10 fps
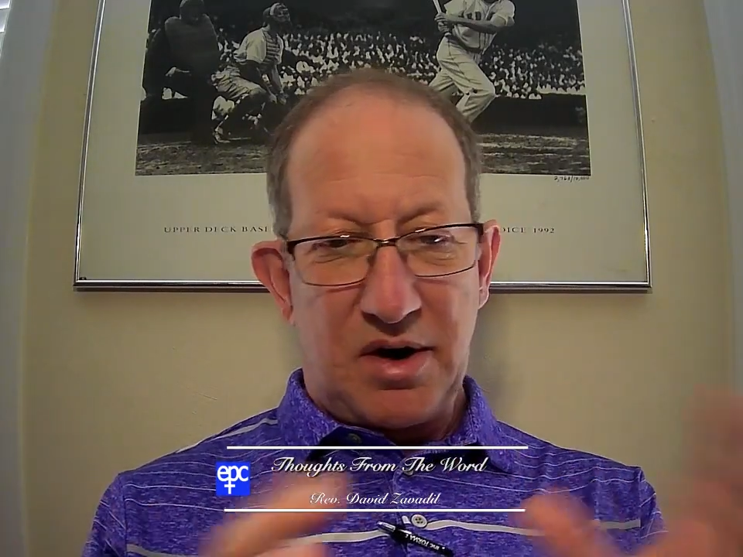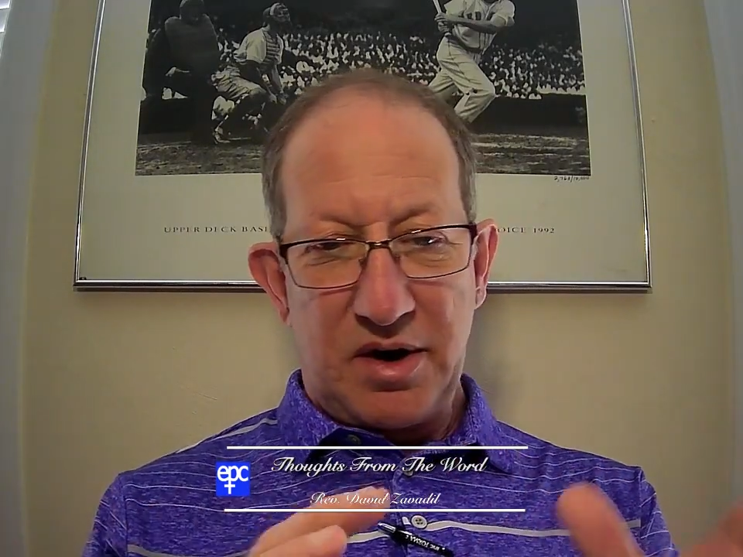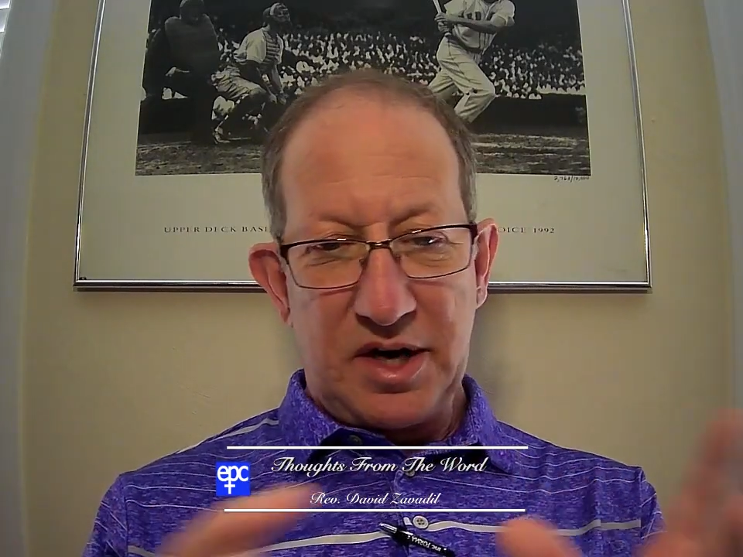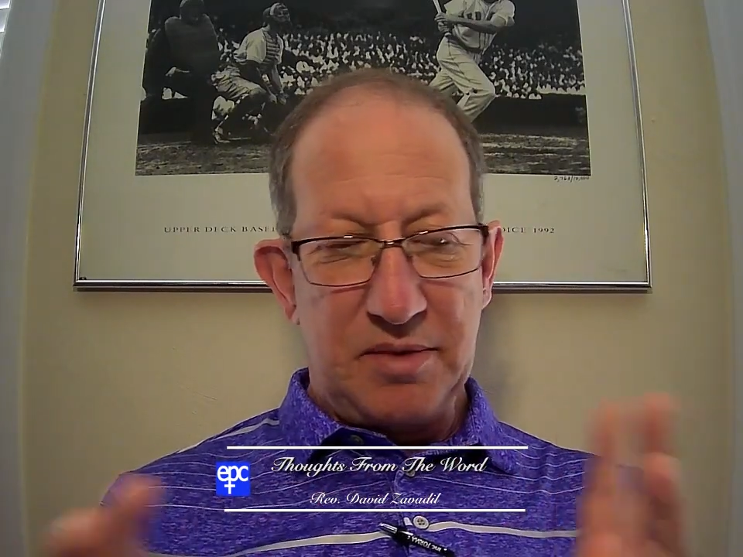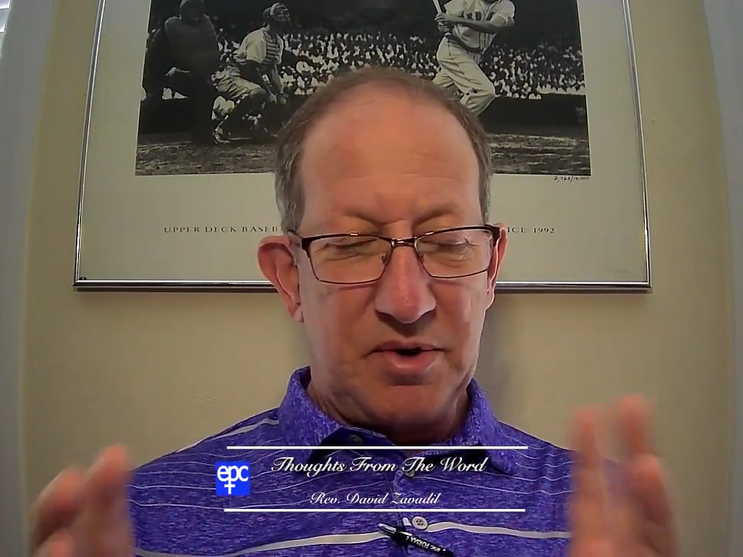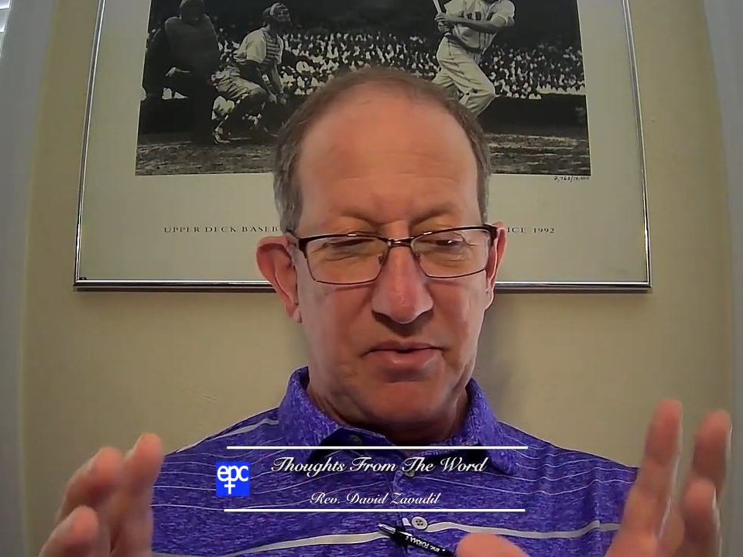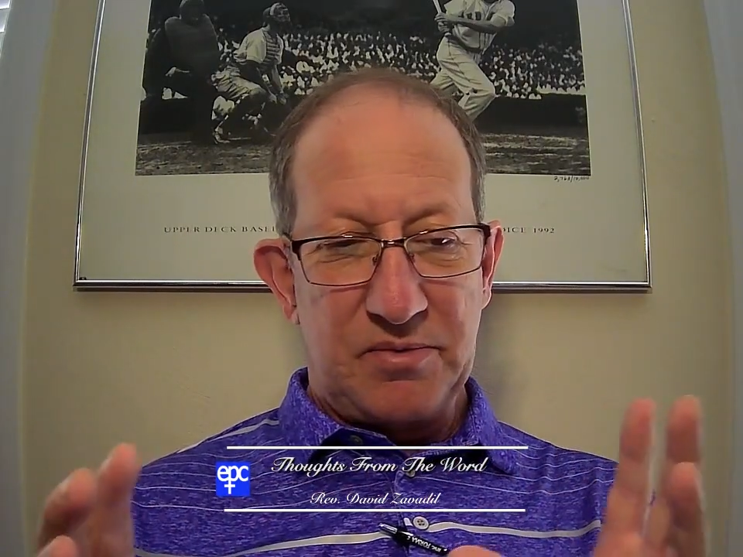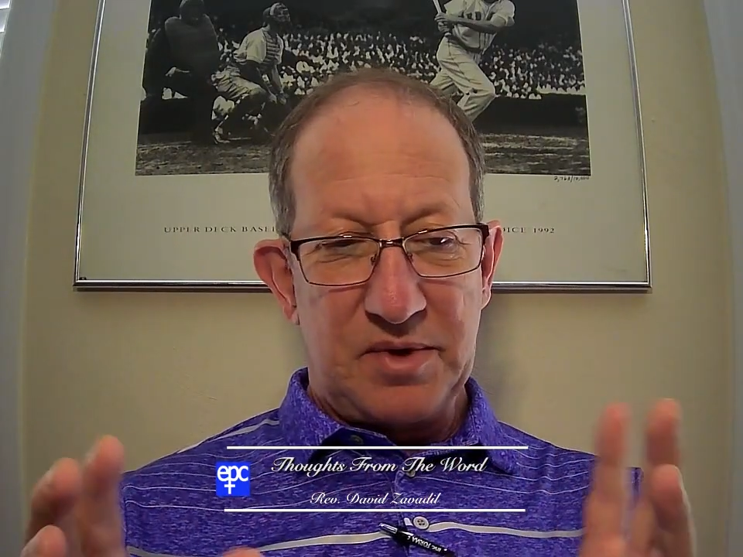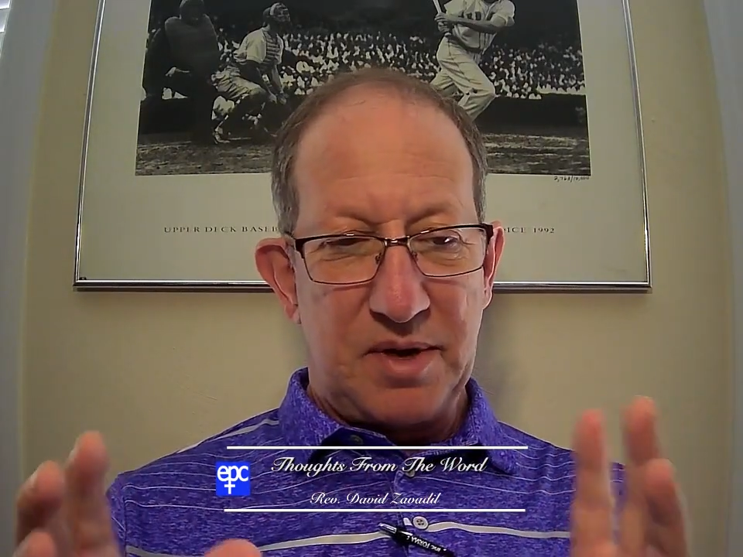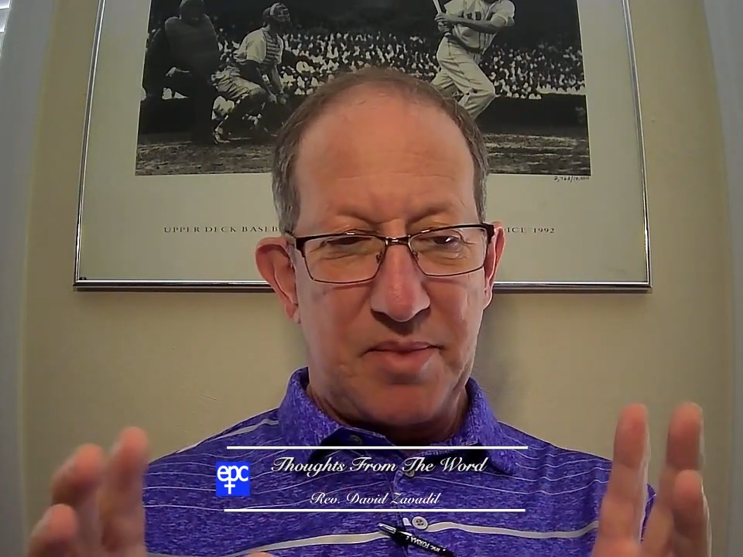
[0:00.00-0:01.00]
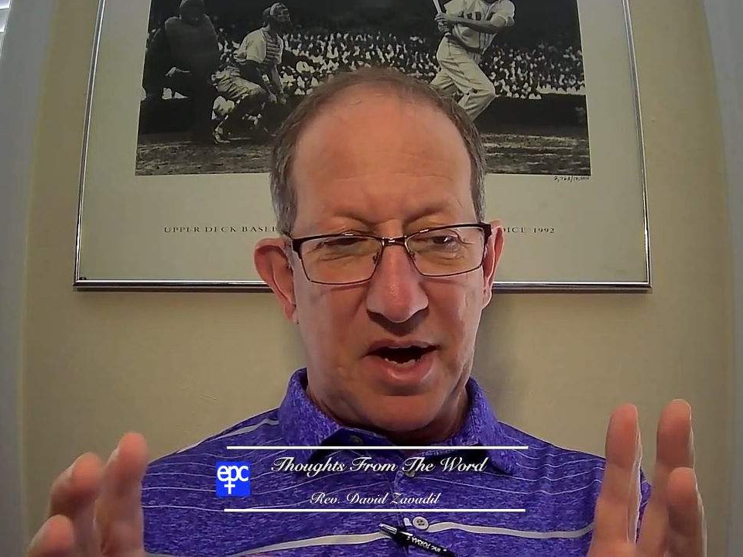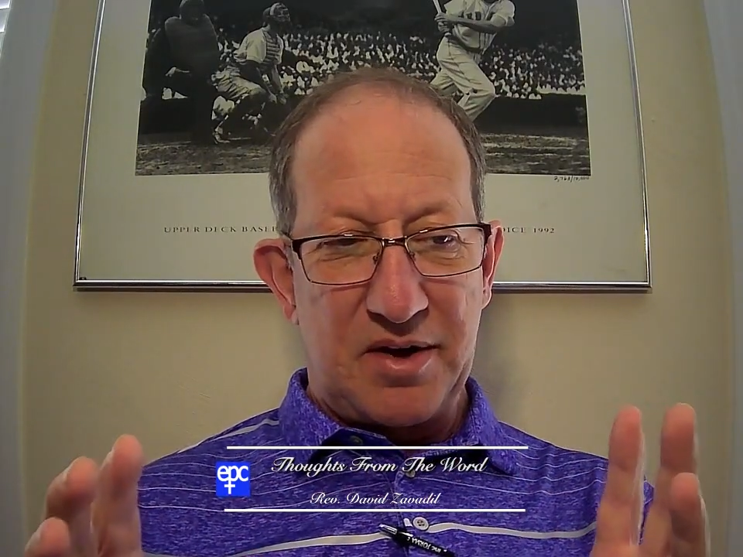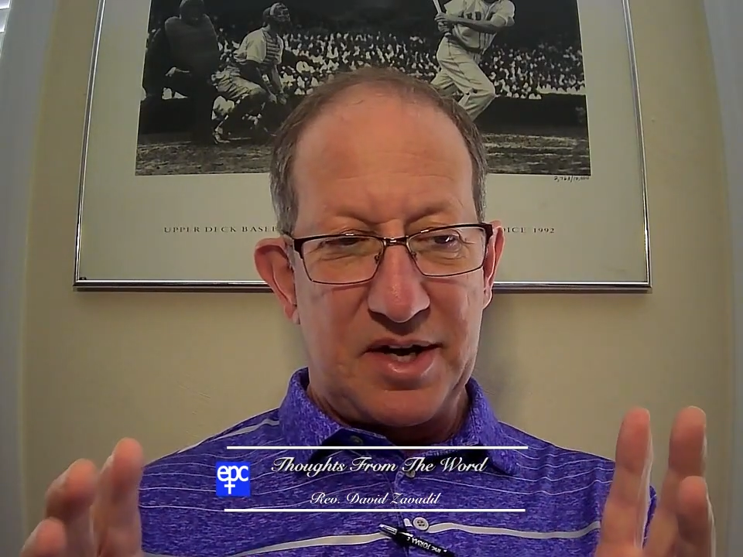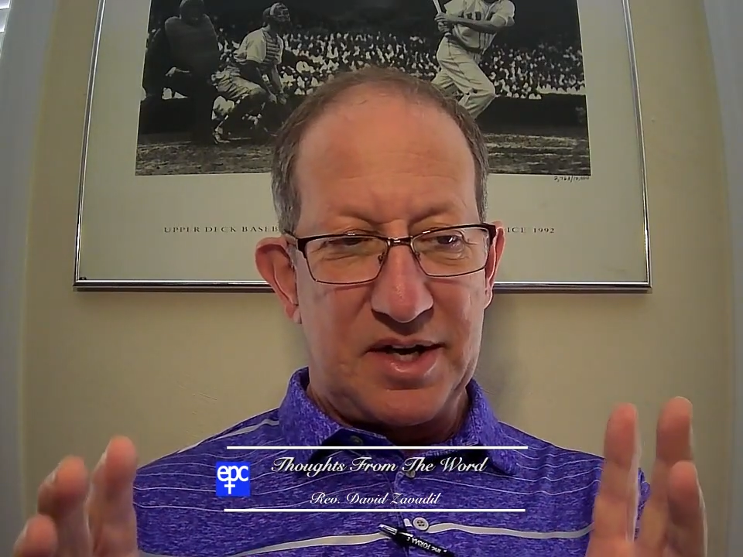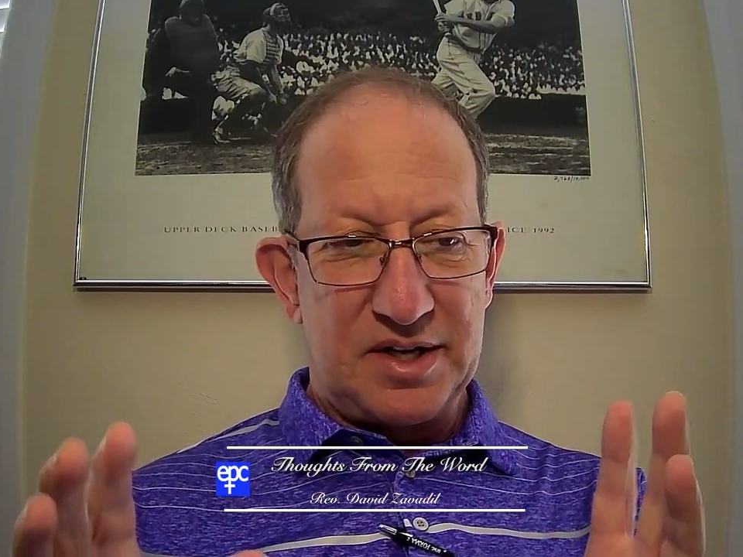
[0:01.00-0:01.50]
argument
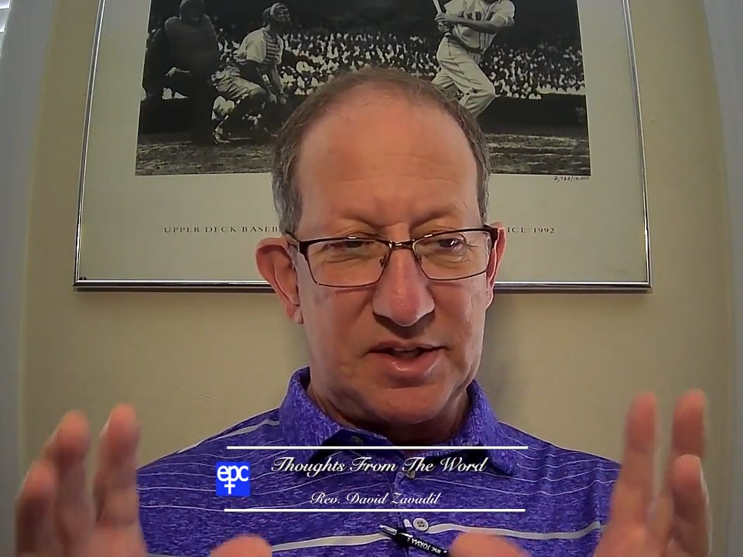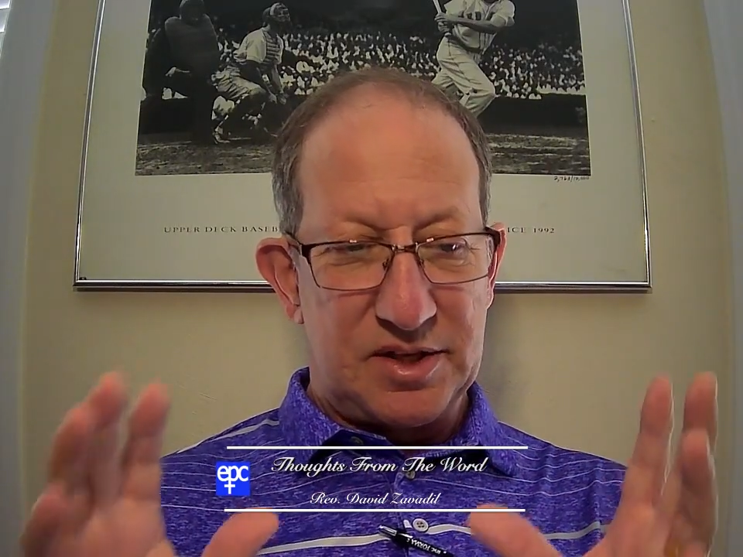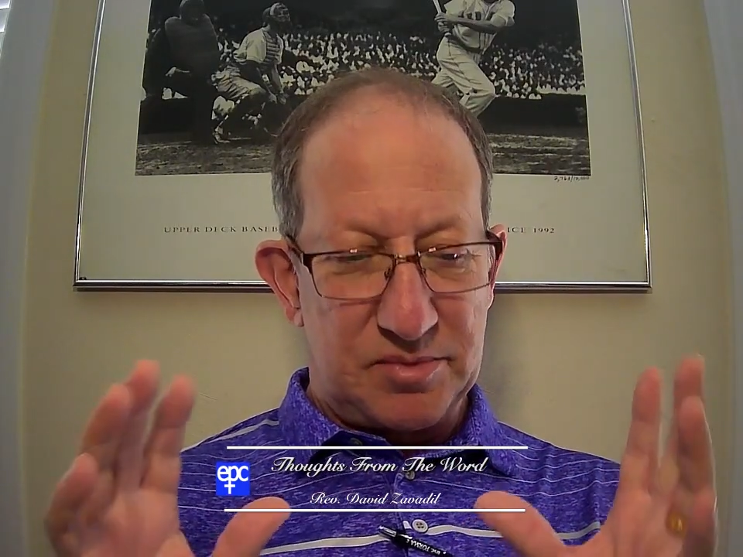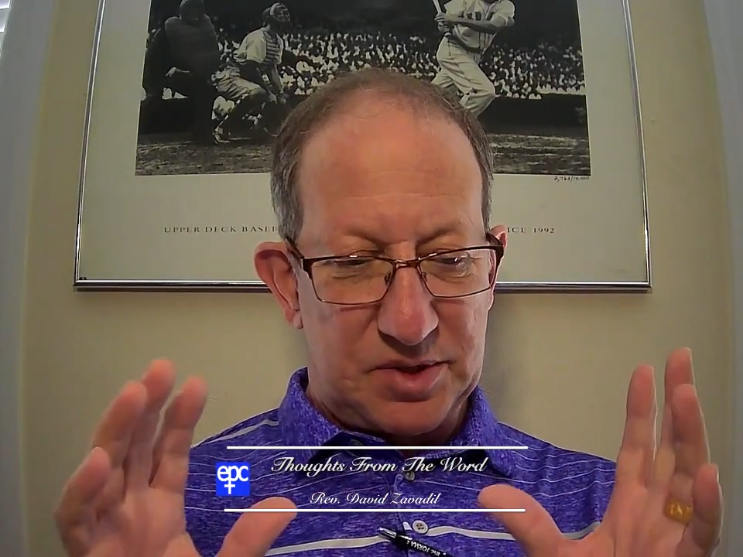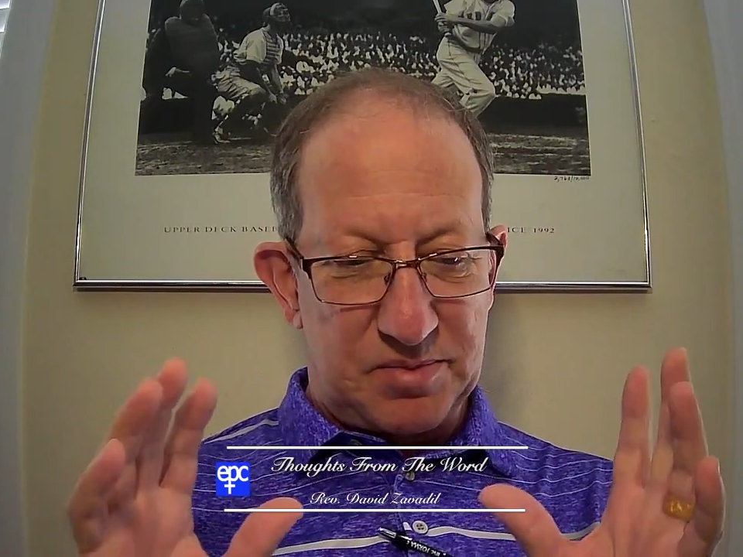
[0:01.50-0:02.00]
about it and some